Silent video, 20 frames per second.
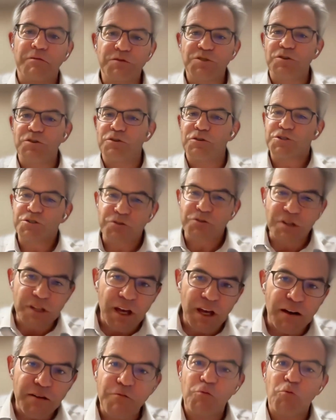surgery
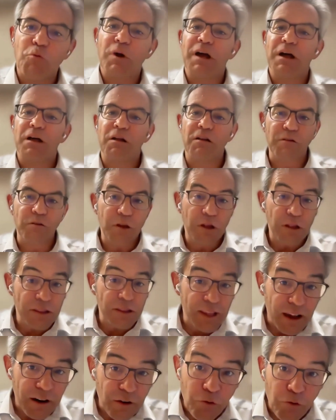done well,
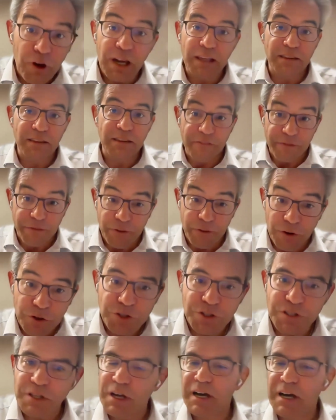done right the
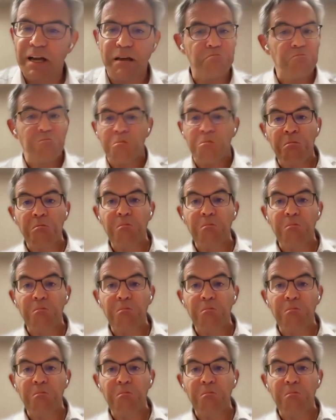first time,